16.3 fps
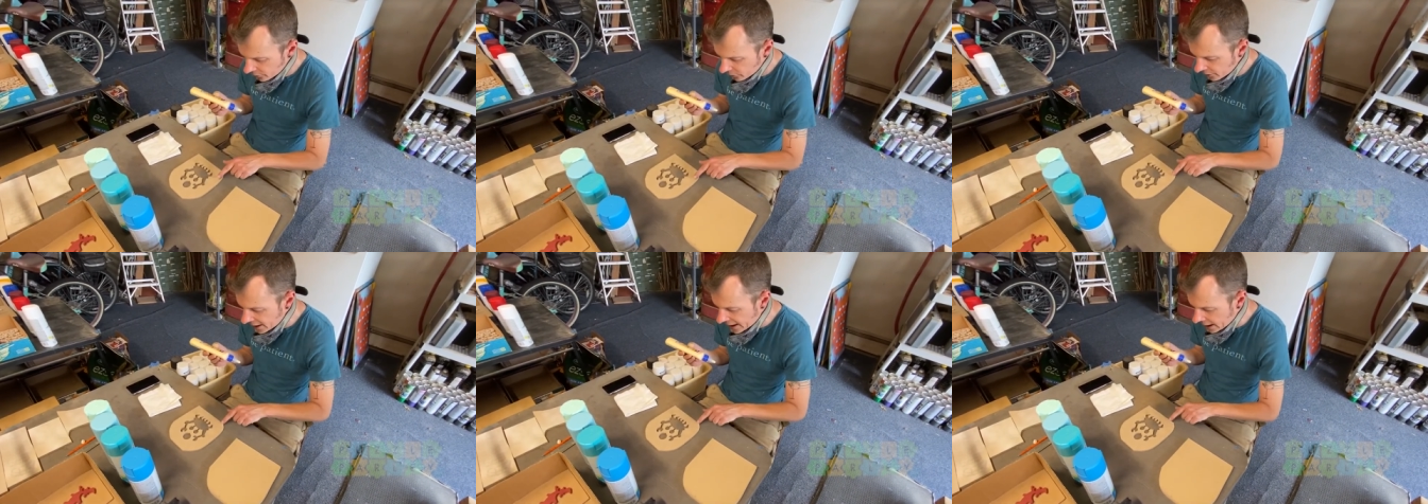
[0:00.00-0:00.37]

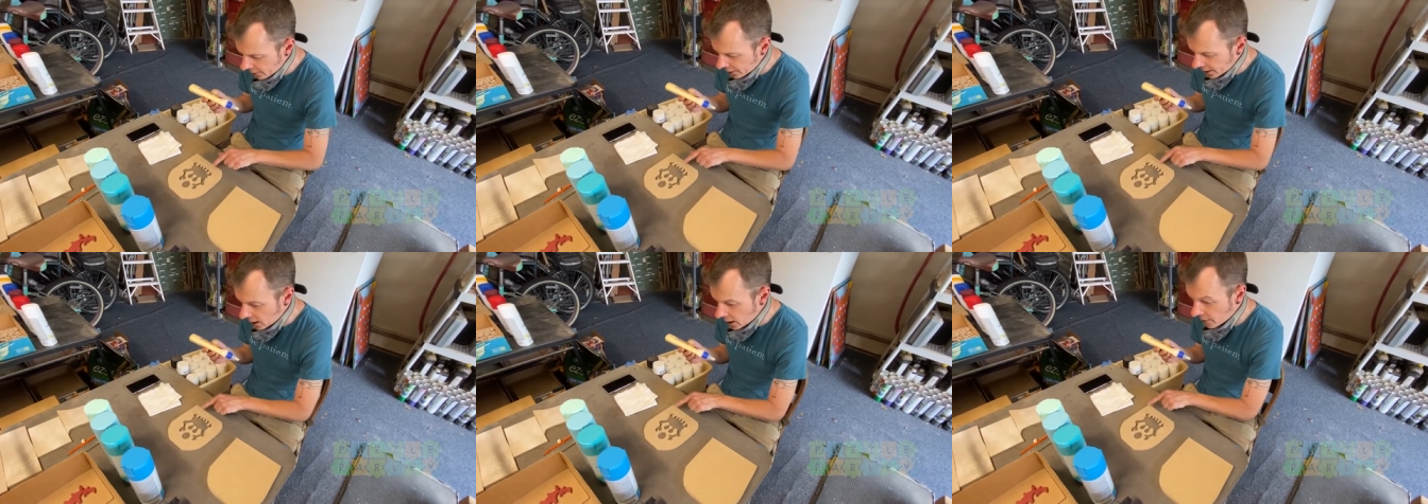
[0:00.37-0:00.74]
of the
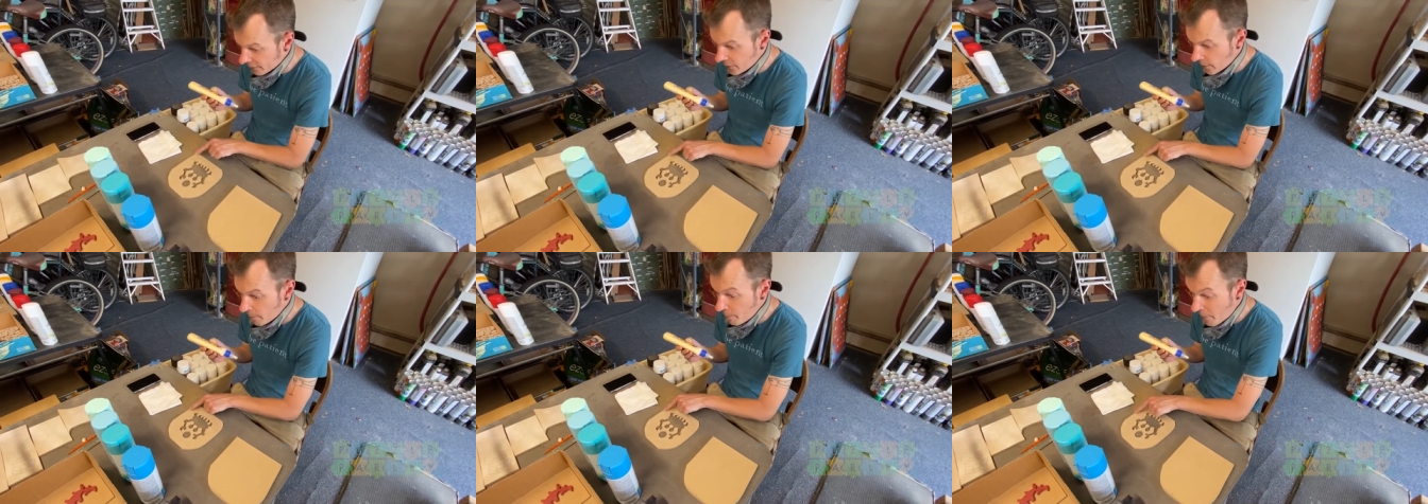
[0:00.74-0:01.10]
area of
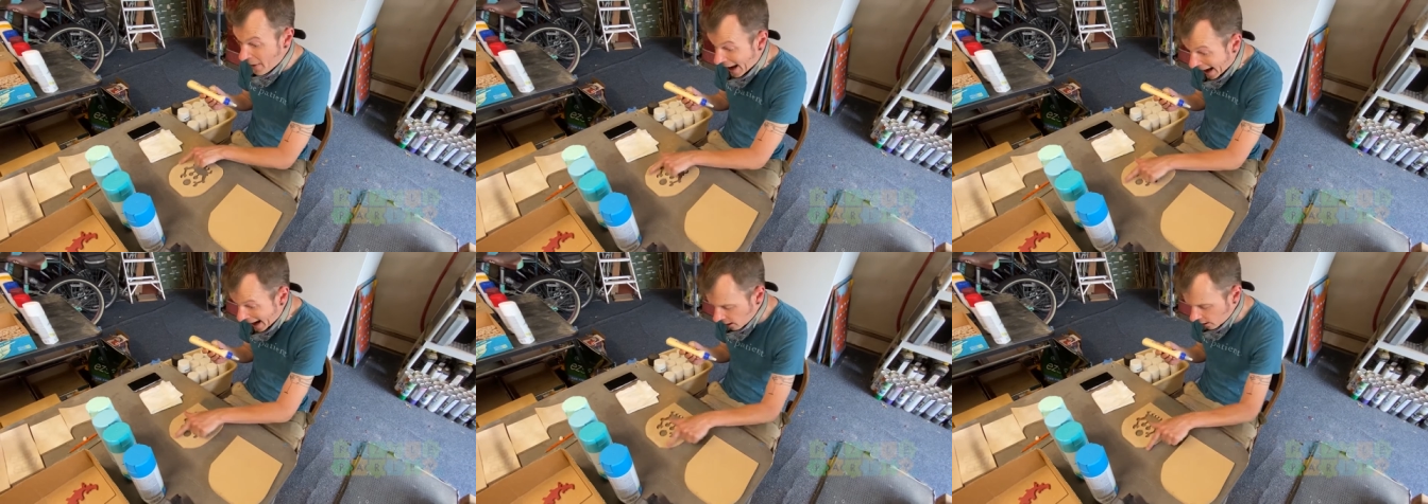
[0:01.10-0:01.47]
the
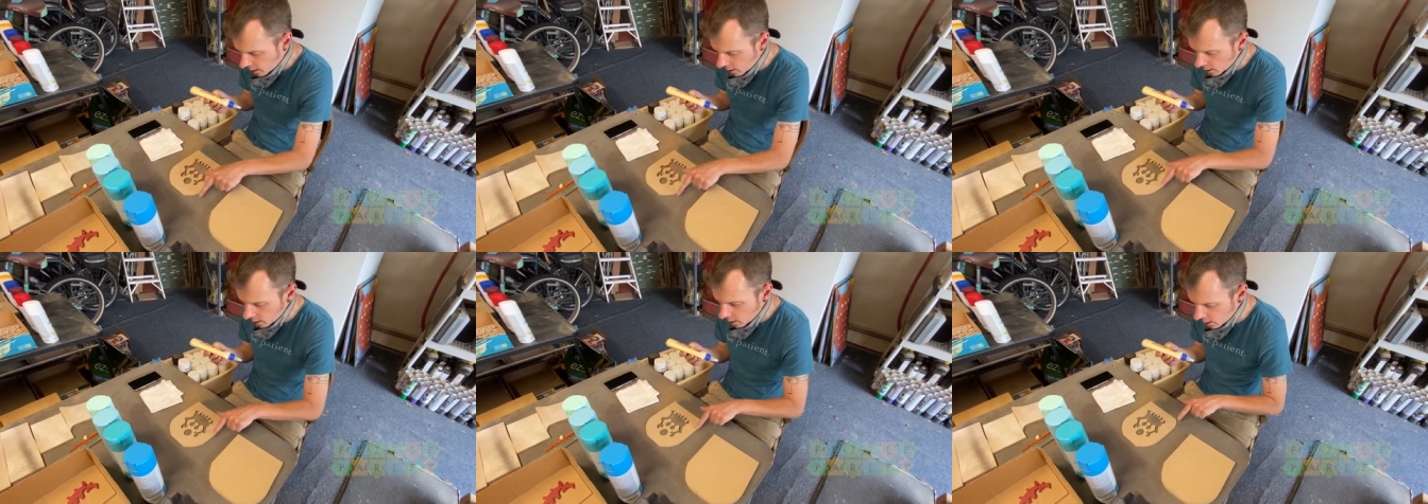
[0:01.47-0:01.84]
back
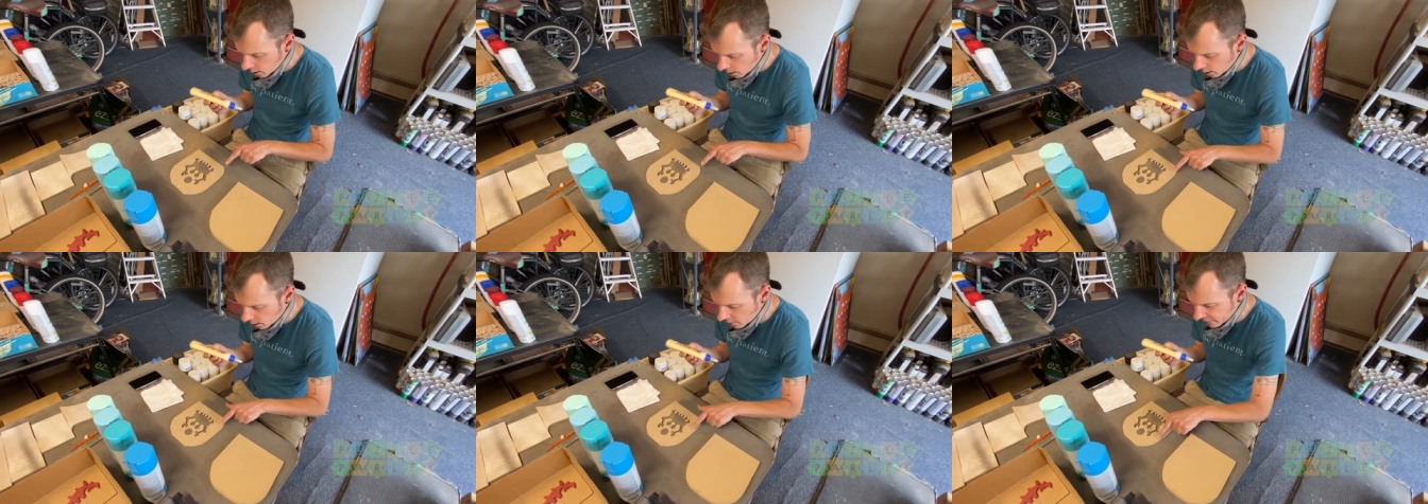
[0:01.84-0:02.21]

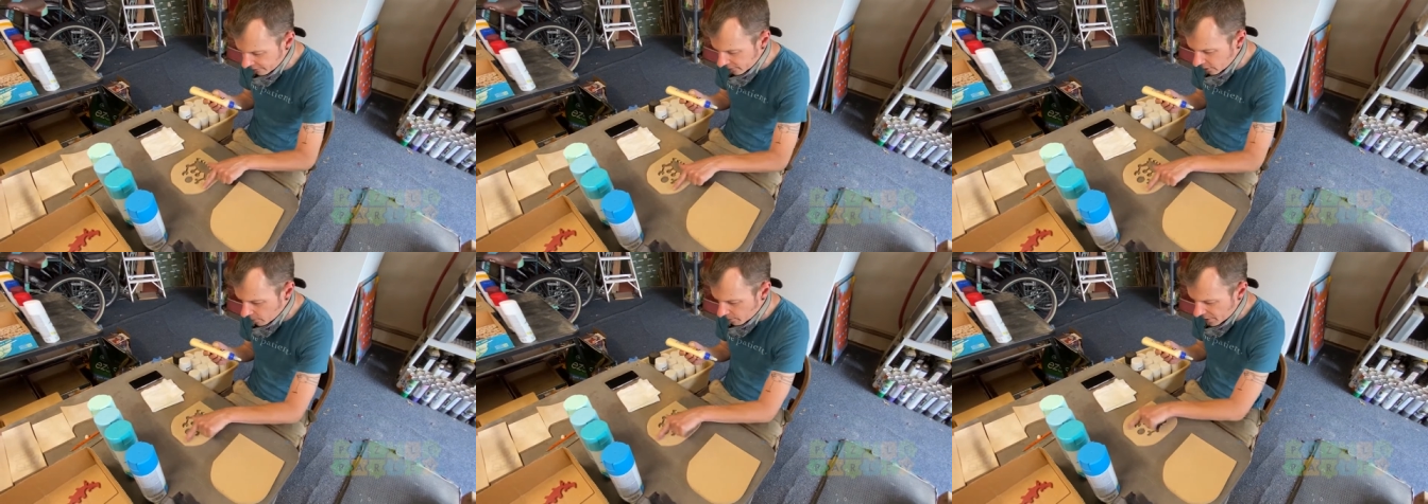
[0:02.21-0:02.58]
of
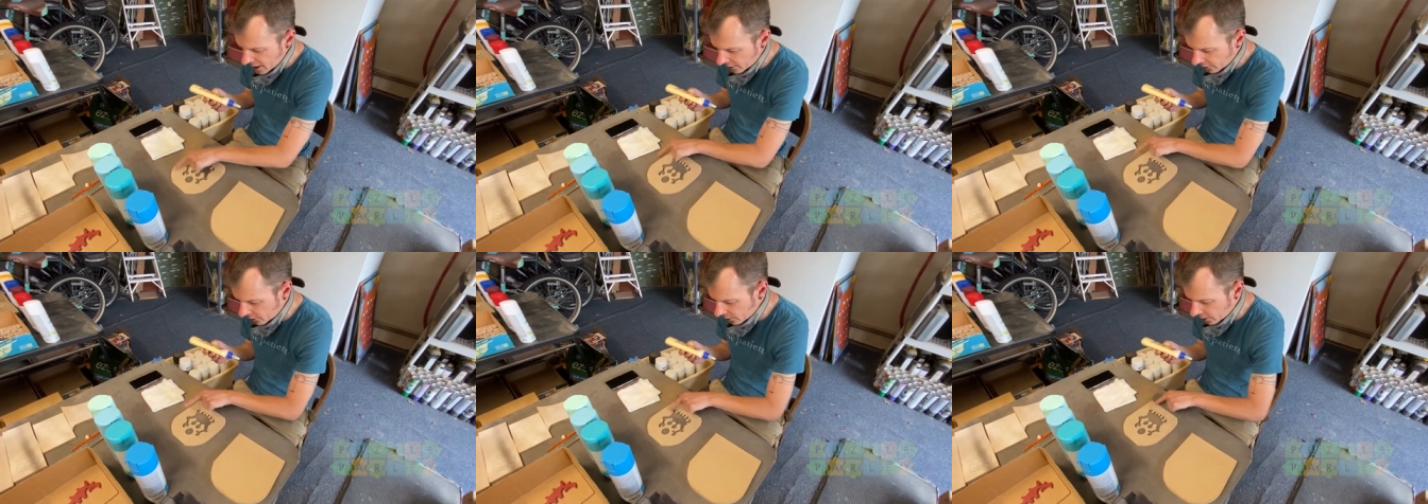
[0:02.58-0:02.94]
your
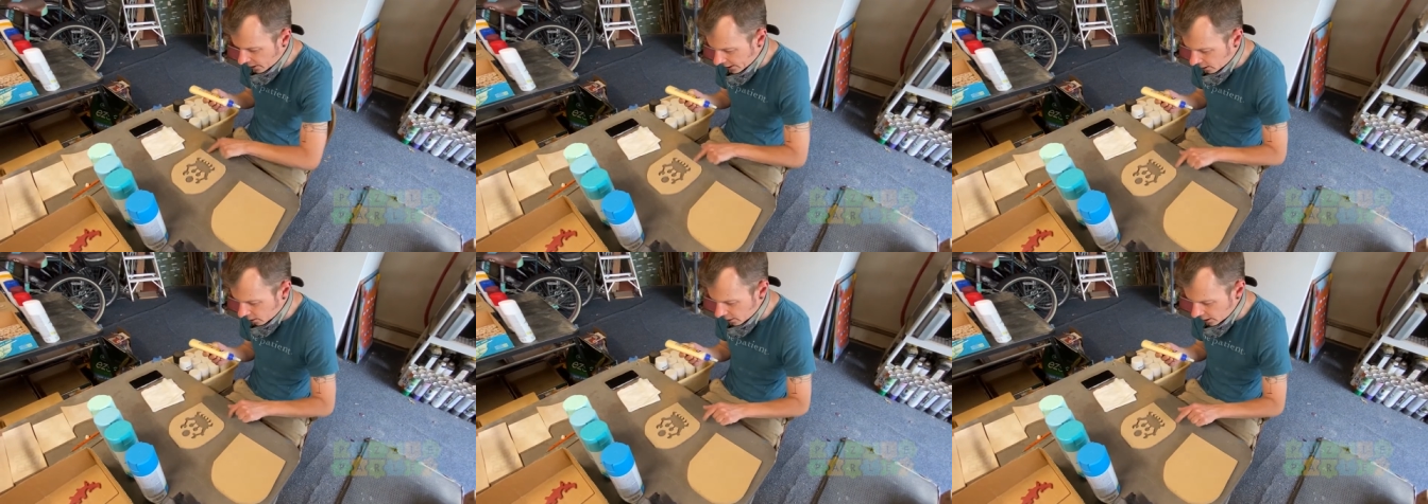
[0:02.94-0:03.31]
base
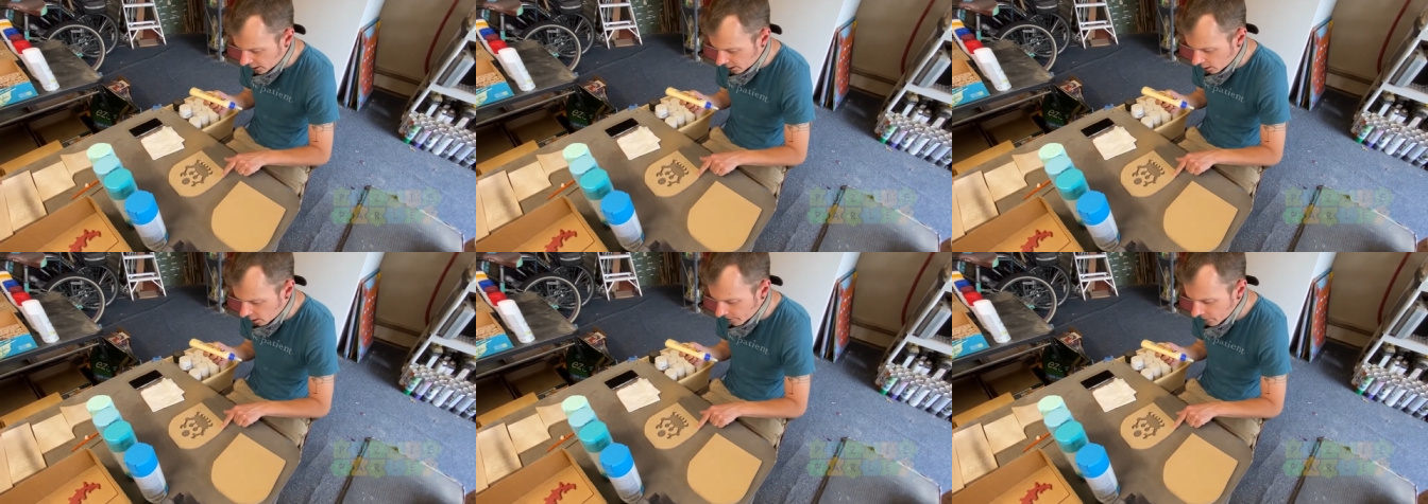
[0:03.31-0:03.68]
layer
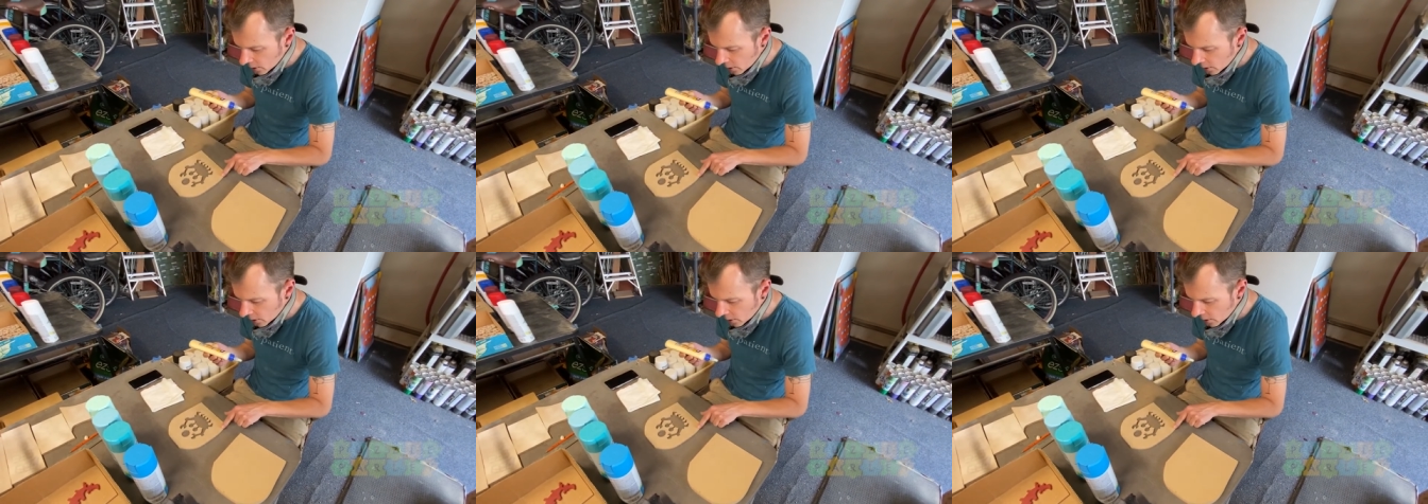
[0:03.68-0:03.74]
here.